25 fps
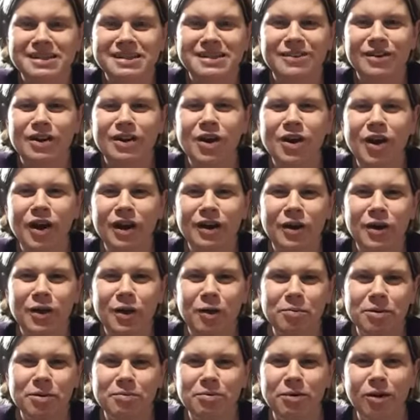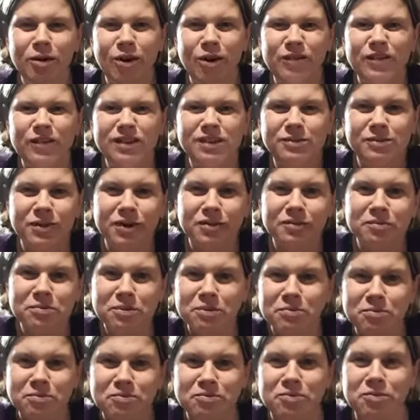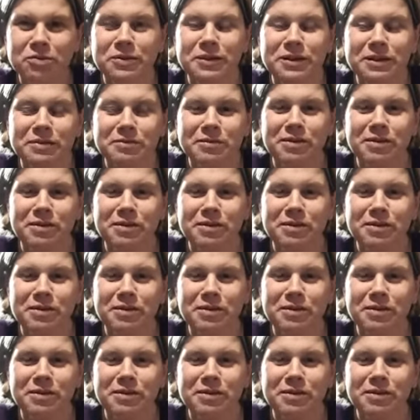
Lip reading: so I kind of got a bit put off and didn't want people ruining